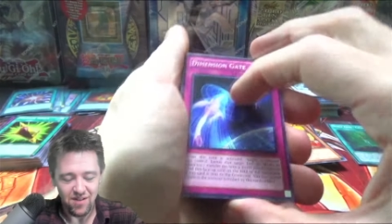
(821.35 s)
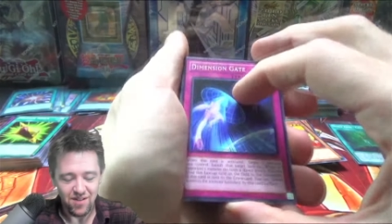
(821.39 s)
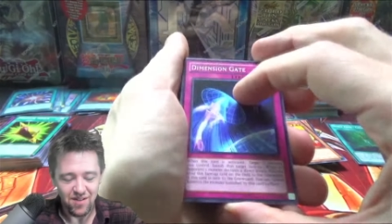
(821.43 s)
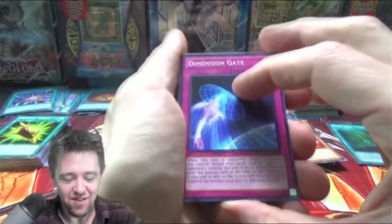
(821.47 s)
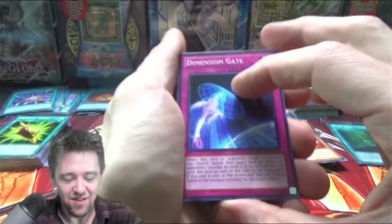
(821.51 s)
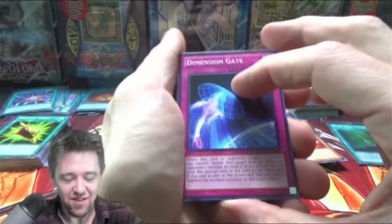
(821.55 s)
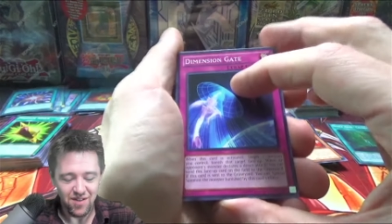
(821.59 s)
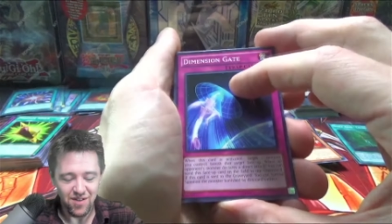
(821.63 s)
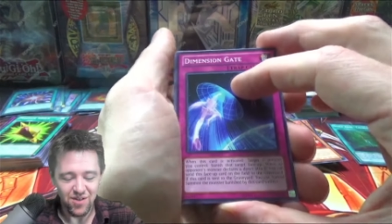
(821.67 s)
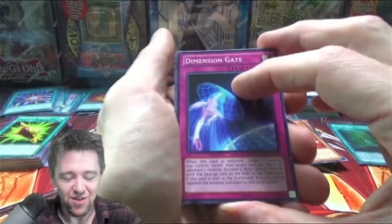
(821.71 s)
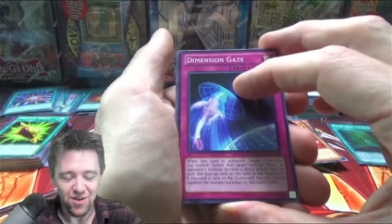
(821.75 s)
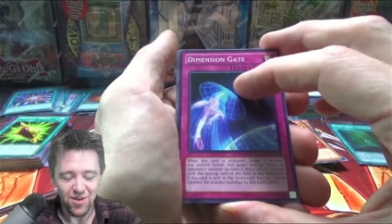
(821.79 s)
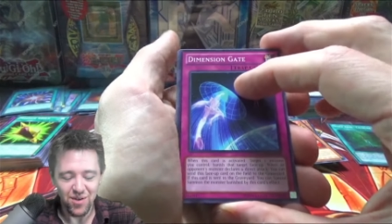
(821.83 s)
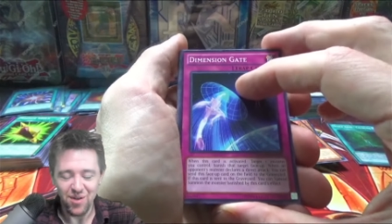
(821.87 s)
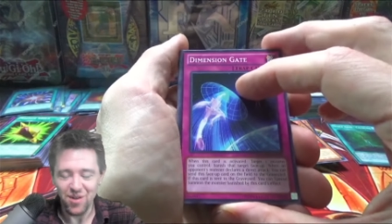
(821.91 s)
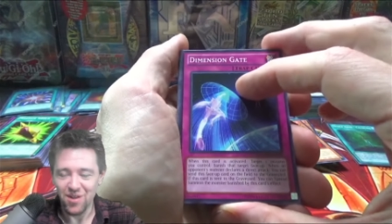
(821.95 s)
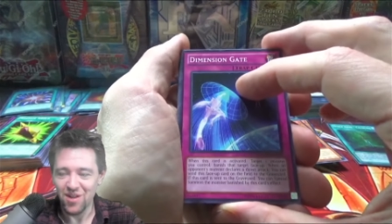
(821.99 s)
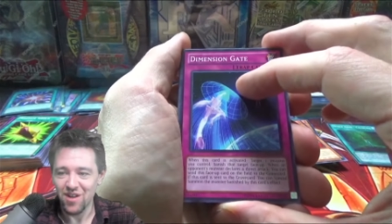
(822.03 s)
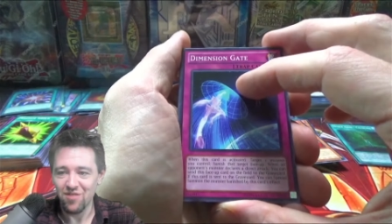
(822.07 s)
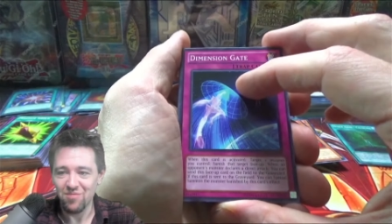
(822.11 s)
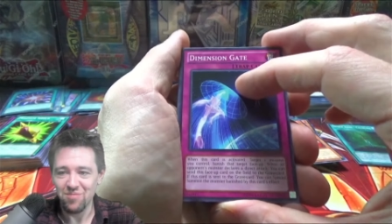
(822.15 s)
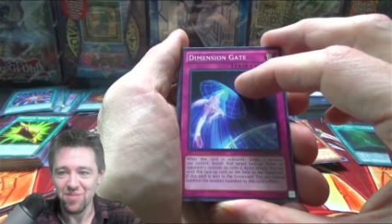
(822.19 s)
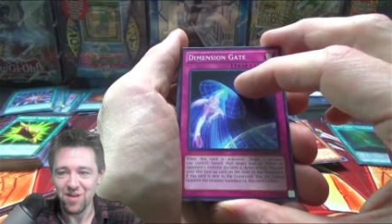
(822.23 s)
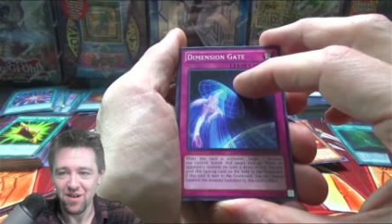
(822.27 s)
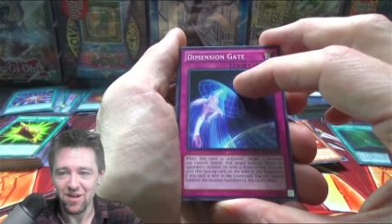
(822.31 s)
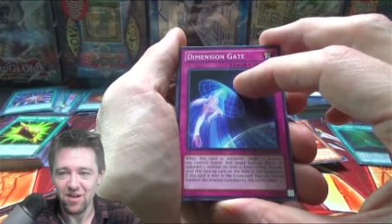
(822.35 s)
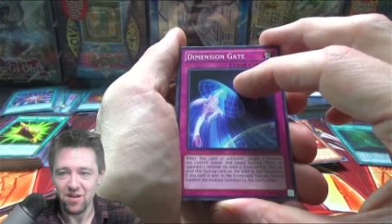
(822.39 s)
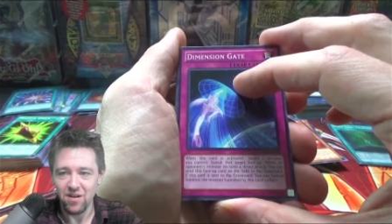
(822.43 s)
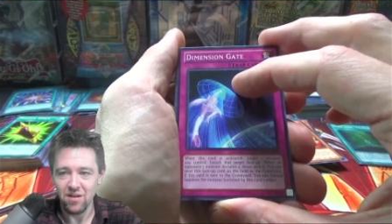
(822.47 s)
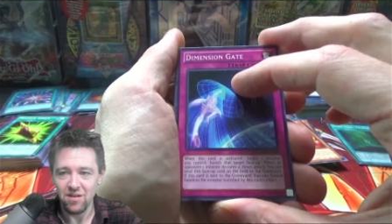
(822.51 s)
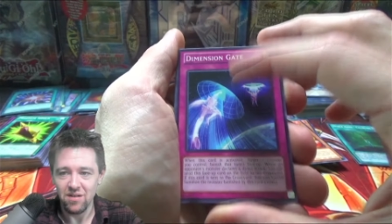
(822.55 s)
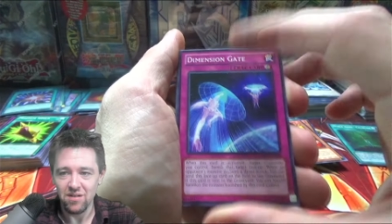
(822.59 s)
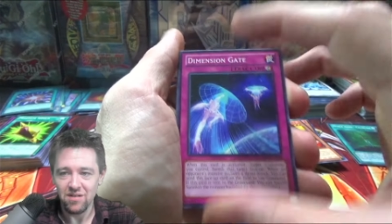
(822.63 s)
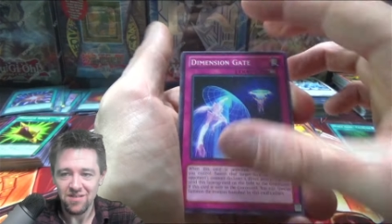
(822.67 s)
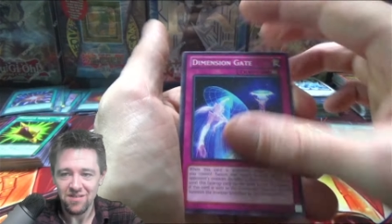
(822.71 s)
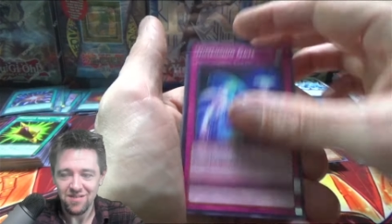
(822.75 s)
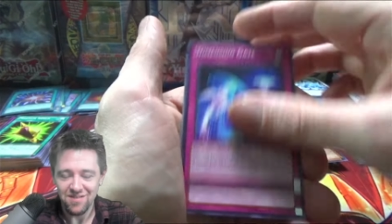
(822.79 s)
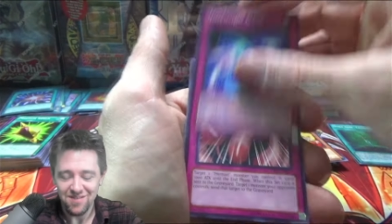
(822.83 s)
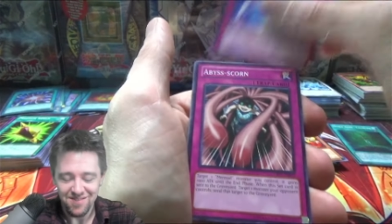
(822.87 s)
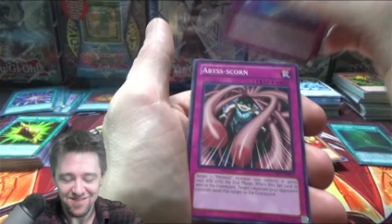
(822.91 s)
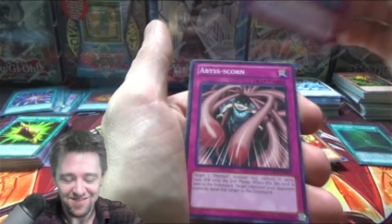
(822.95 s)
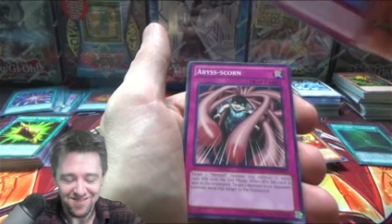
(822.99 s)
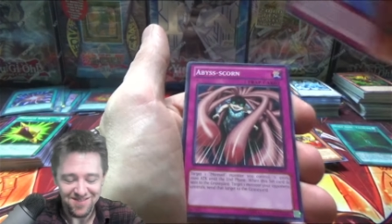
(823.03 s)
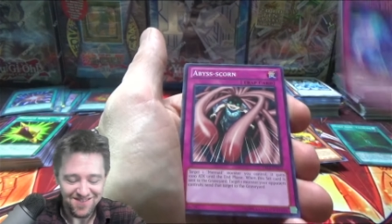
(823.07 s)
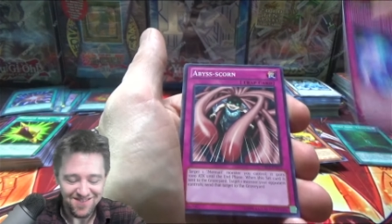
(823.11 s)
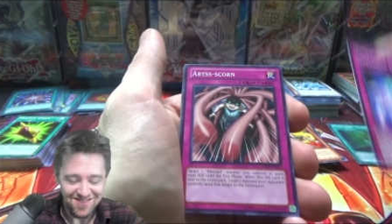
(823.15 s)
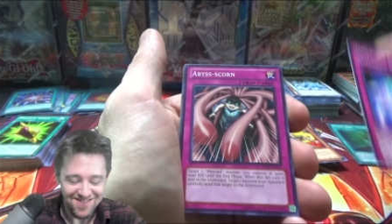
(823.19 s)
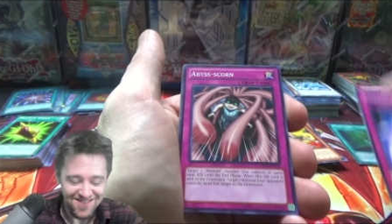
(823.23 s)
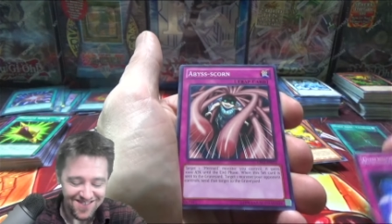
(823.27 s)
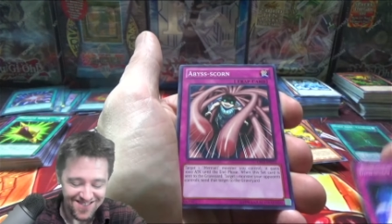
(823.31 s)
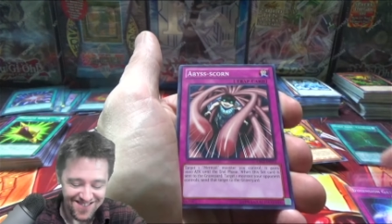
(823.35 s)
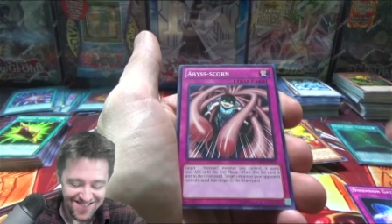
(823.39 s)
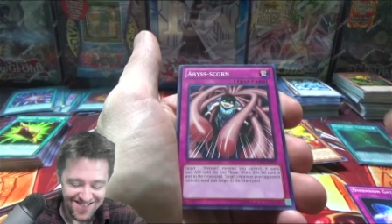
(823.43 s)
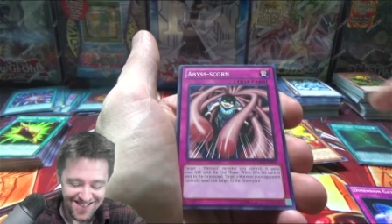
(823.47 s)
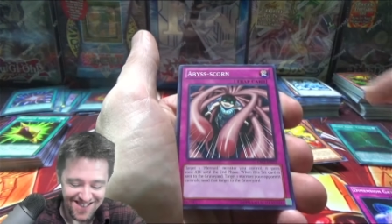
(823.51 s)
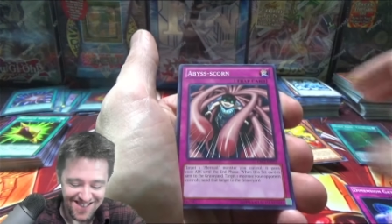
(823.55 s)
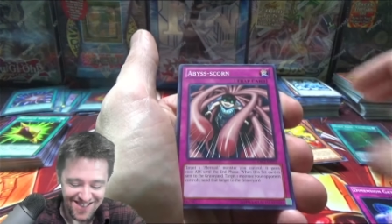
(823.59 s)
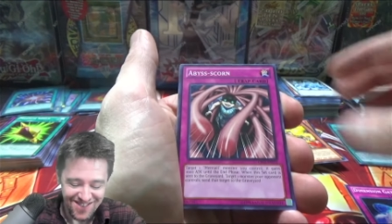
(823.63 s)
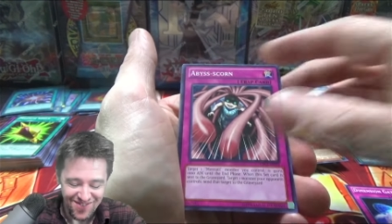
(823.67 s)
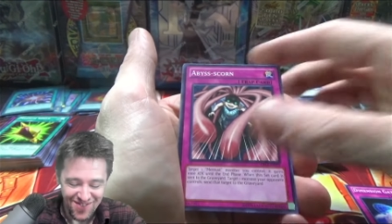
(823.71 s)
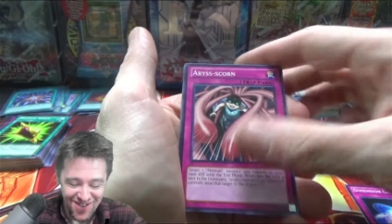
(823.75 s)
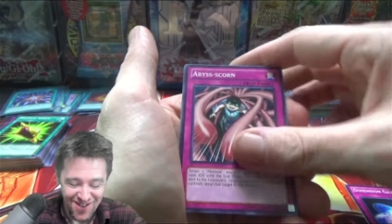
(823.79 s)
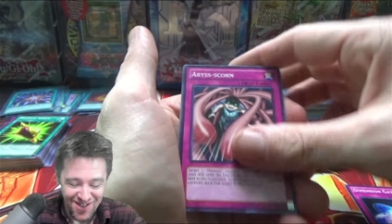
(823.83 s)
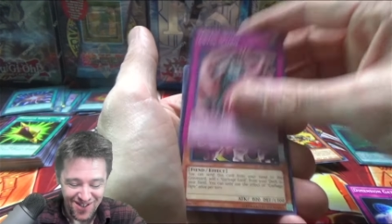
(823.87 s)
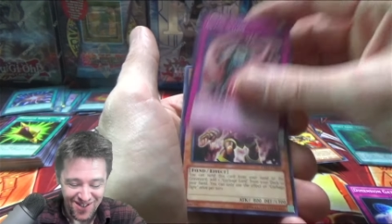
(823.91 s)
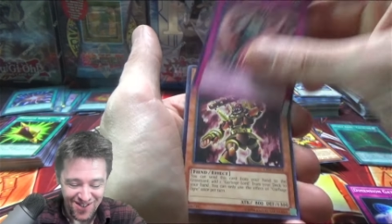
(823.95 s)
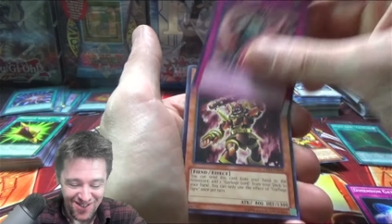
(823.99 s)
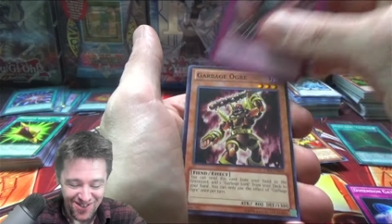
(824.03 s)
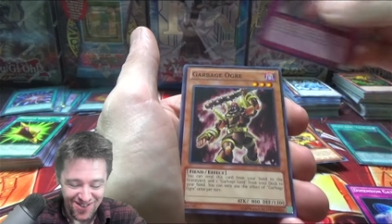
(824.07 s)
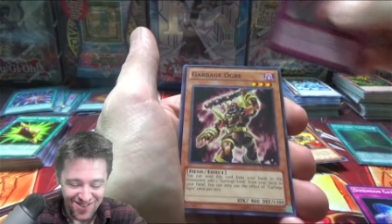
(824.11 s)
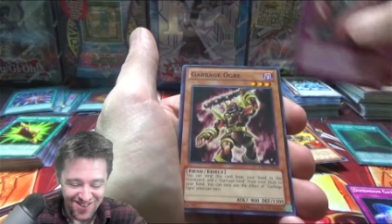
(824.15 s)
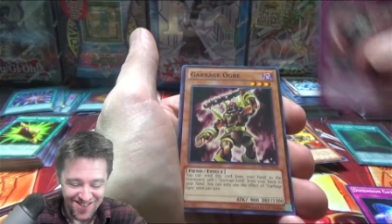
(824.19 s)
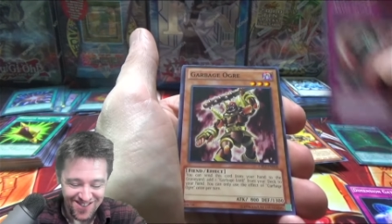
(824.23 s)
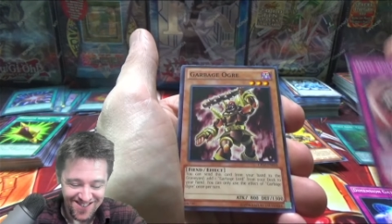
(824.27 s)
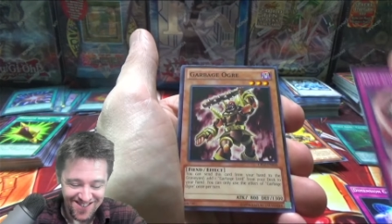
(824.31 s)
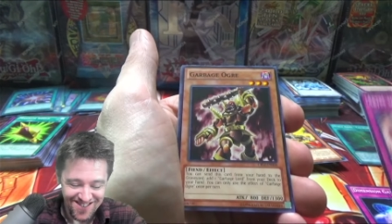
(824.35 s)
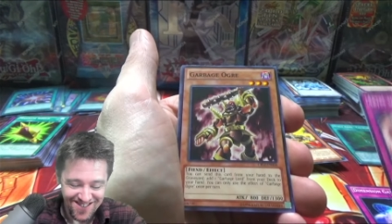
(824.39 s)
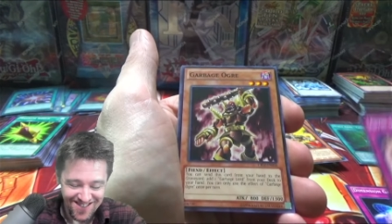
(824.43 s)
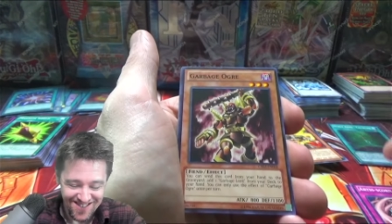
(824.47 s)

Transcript: You know you love me, girl. Come on, girl.